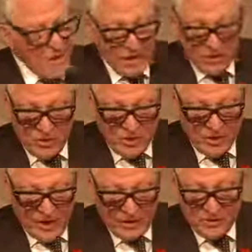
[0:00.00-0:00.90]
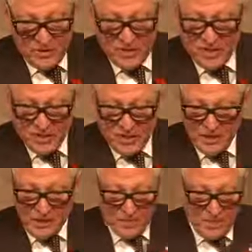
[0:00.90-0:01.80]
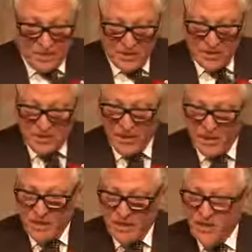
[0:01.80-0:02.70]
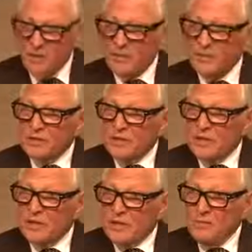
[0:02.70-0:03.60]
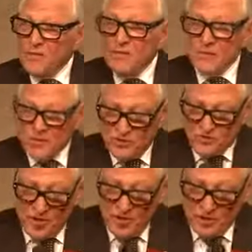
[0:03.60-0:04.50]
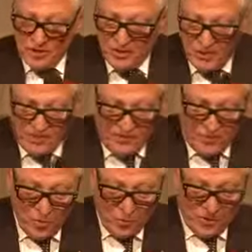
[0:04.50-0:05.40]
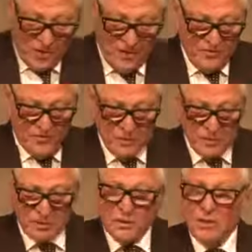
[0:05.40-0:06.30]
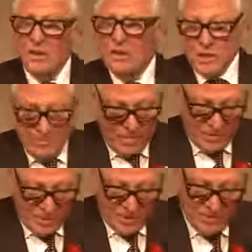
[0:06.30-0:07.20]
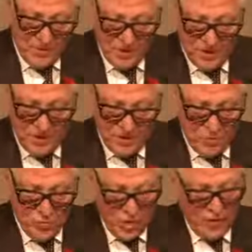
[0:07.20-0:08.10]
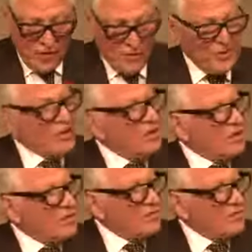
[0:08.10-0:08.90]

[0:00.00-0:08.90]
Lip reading: mine goes back to my studies of business and economics, but has been strongly reinforced and influenced by my experience in working within the